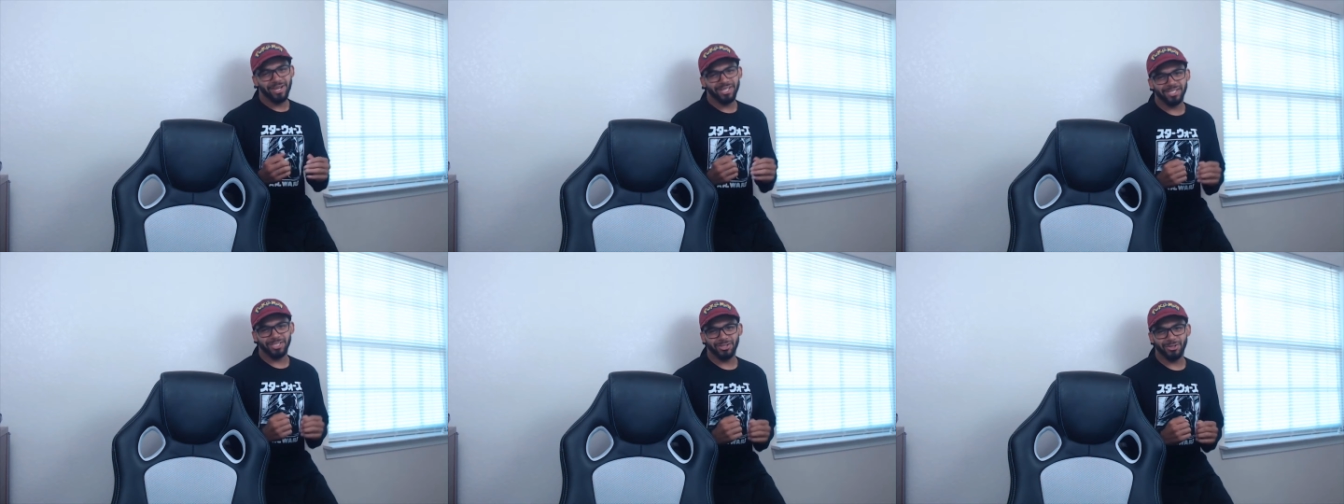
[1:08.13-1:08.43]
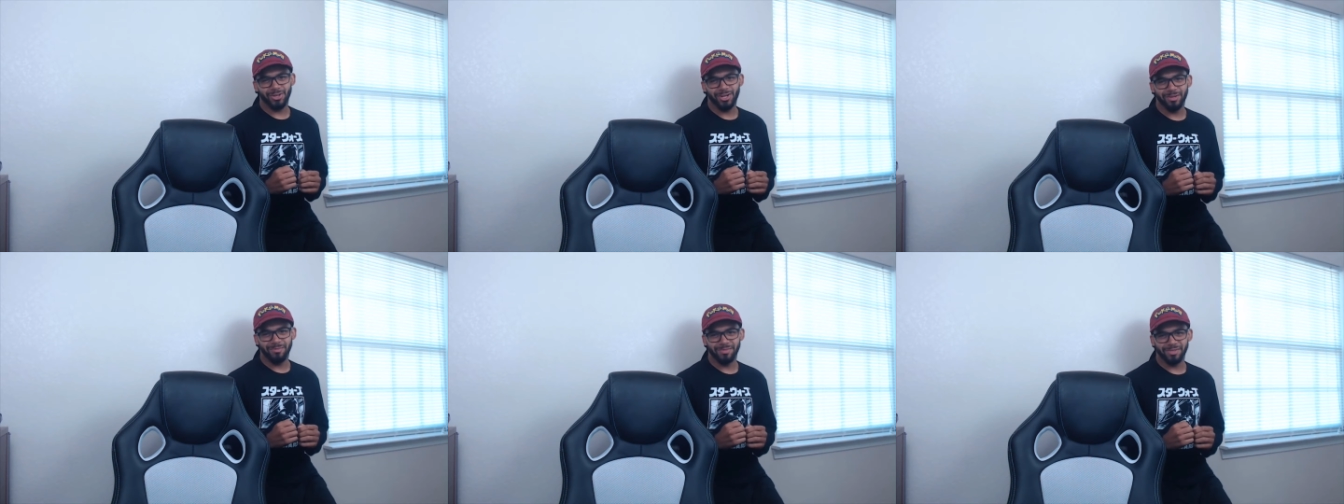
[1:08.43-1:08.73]

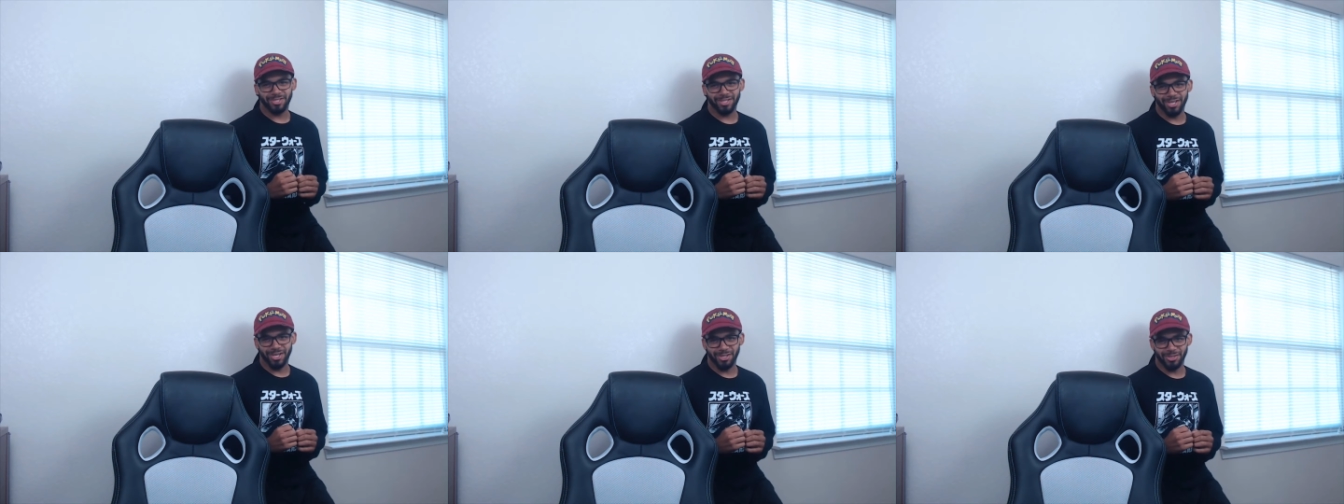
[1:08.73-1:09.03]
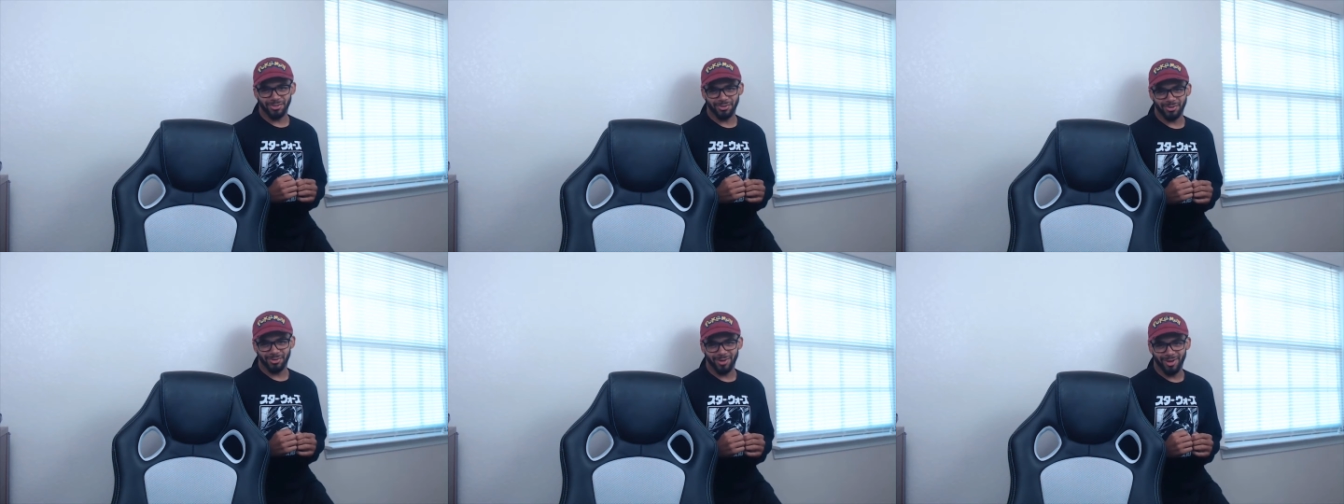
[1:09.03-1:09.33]
stream
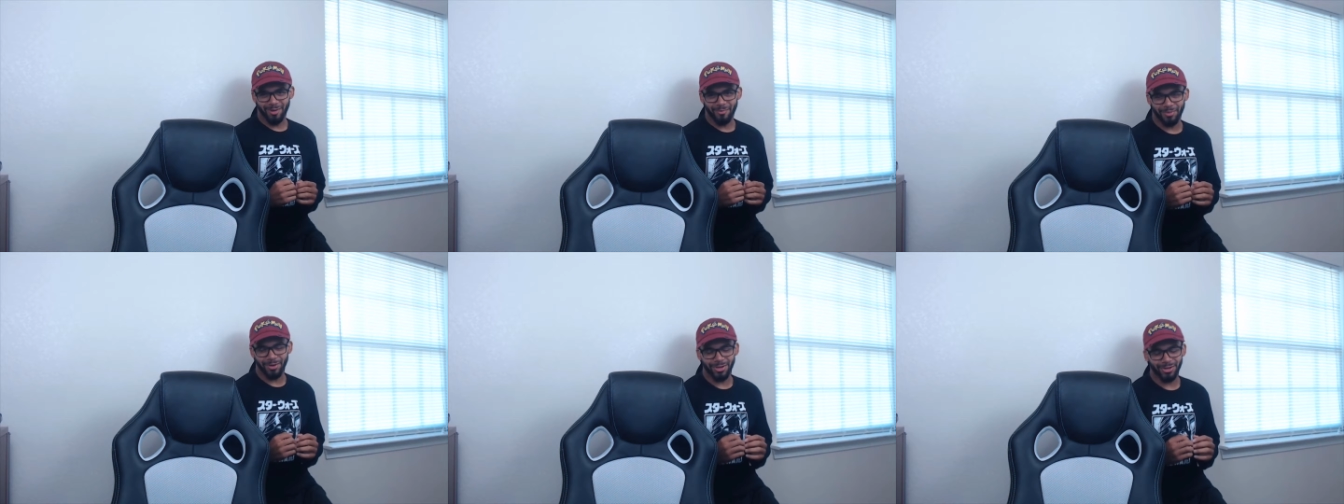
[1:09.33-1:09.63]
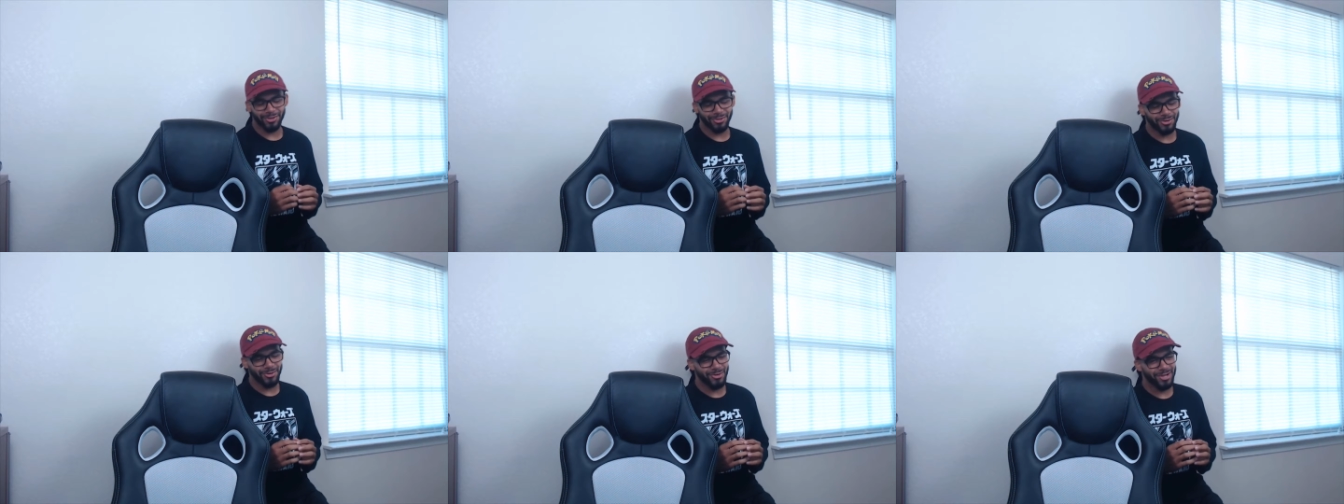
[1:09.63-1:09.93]
schedule, I'm pretty
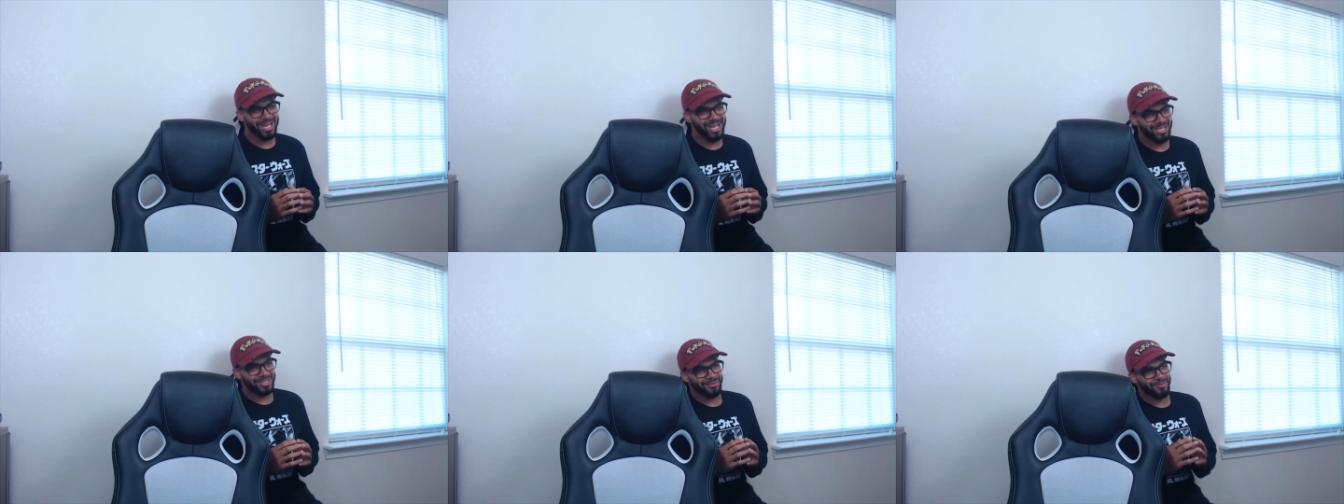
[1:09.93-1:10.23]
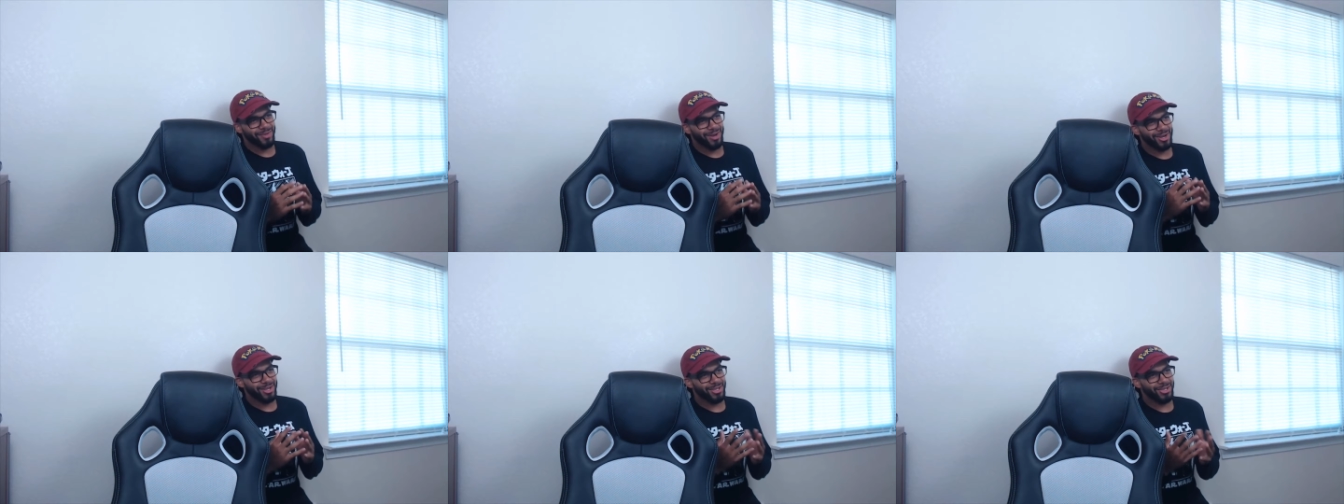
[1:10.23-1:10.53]
sure you guys are
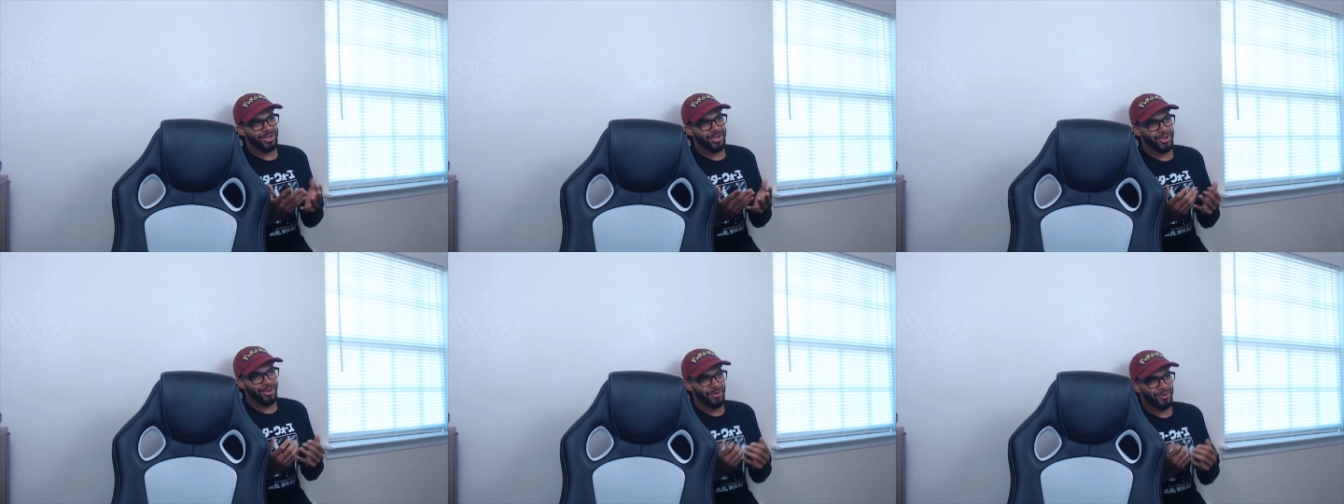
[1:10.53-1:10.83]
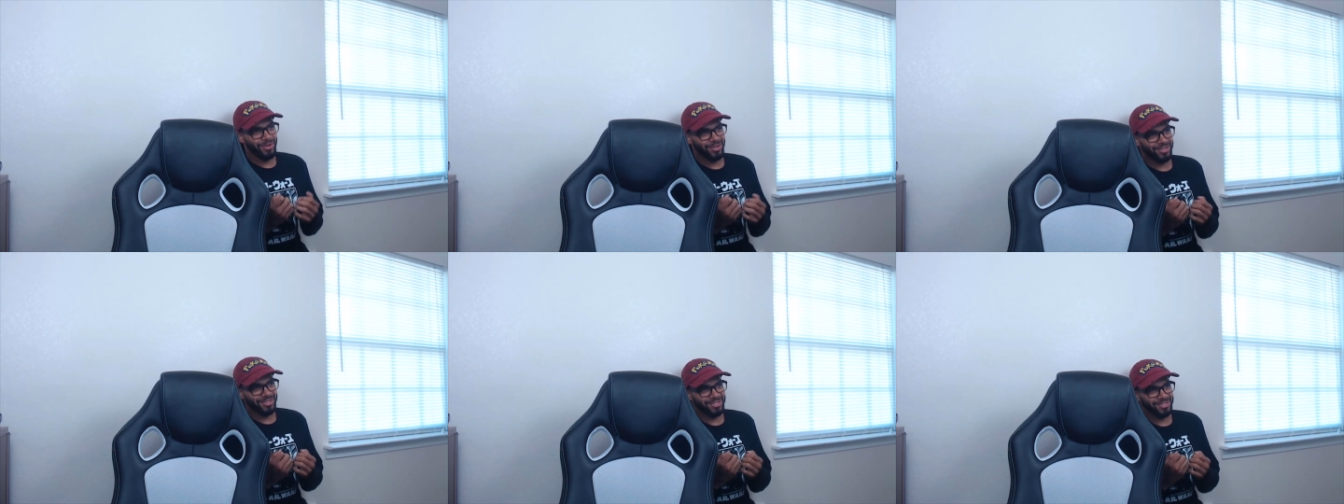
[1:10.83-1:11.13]
very
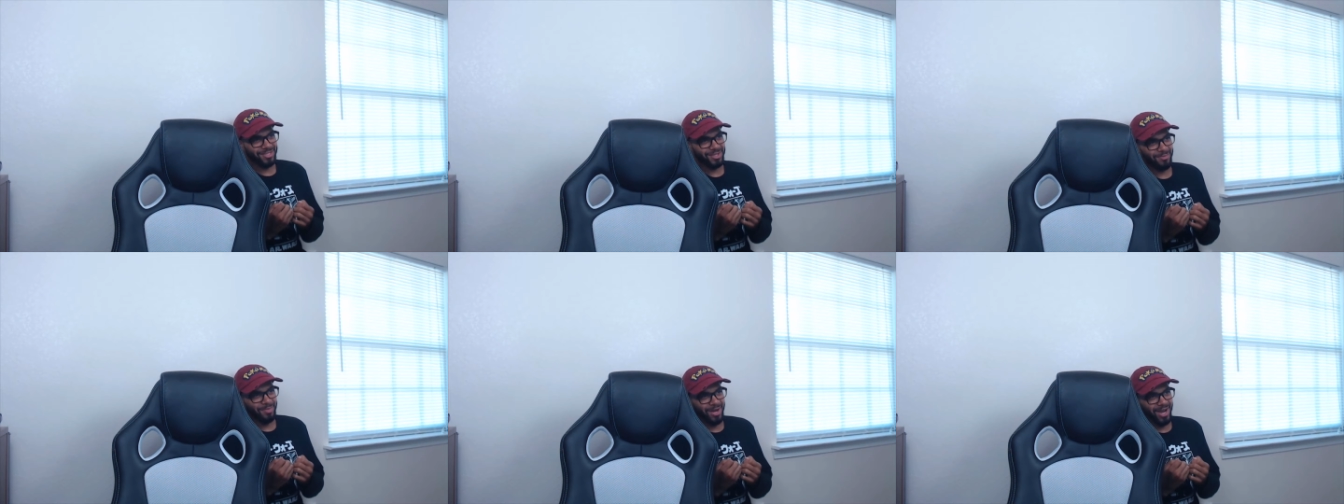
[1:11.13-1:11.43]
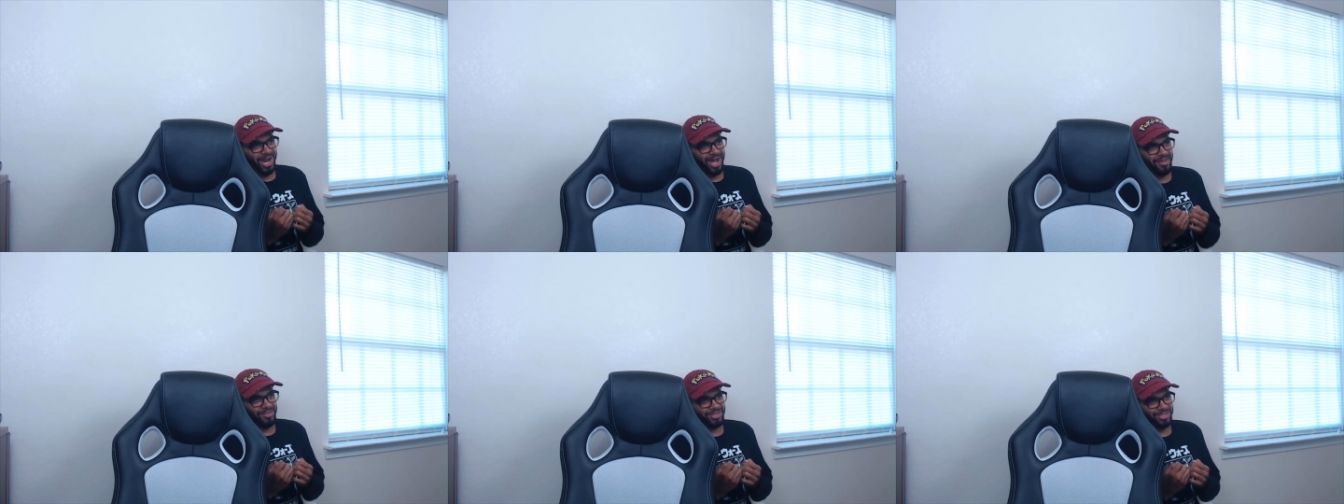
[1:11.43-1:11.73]
curious about
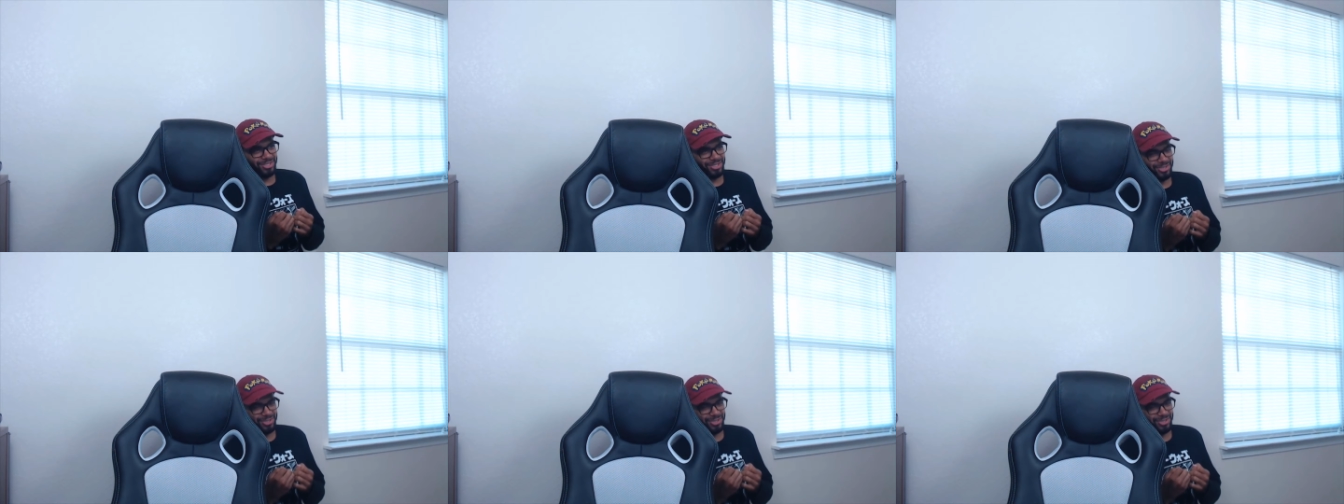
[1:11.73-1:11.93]
how this is